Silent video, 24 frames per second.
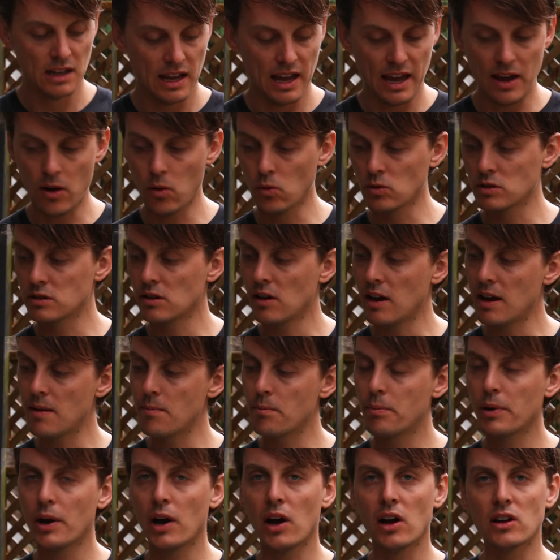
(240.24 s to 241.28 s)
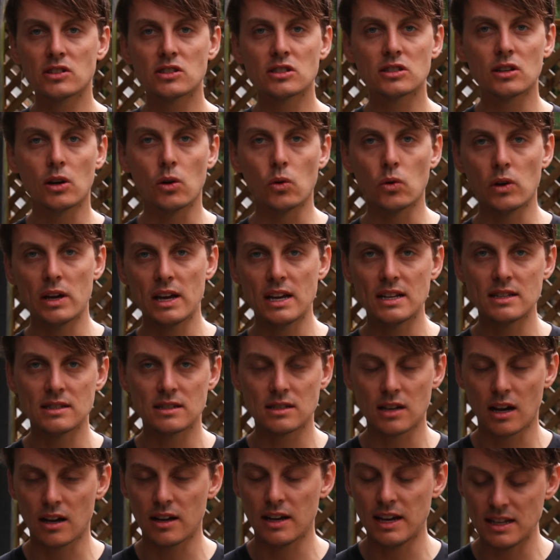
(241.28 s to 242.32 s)
It also imparts salt in
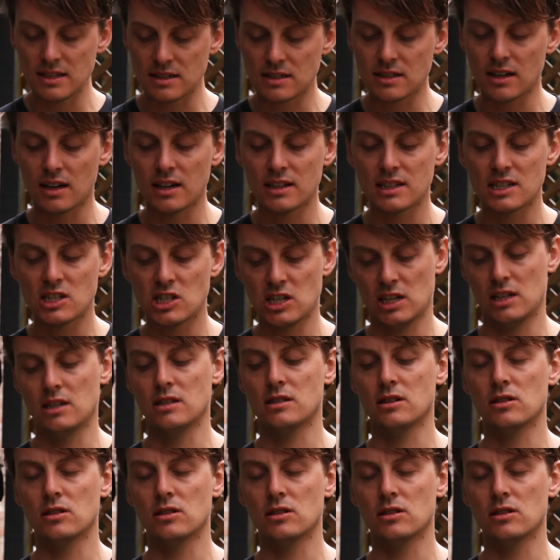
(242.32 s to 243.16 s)
inside the chicken,